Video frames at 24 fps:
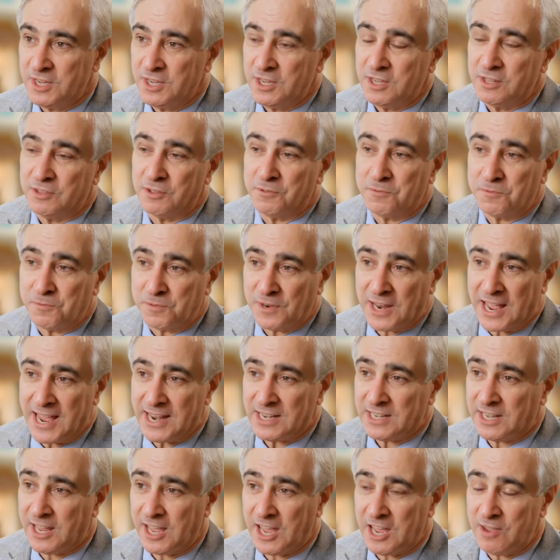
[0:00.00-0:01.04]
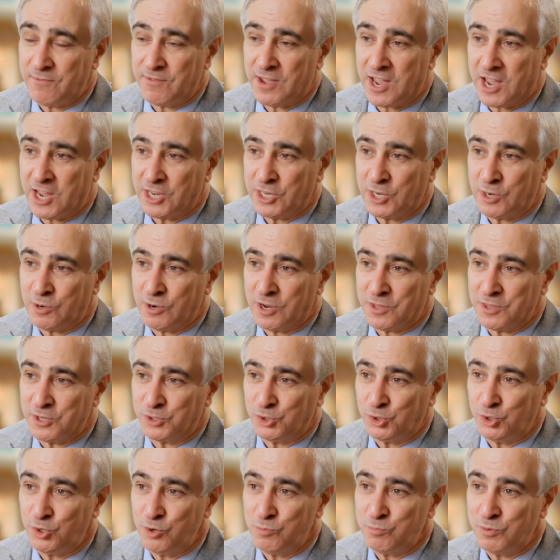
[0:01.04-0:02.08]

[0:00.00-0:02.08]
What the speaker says: the flat K value in the 2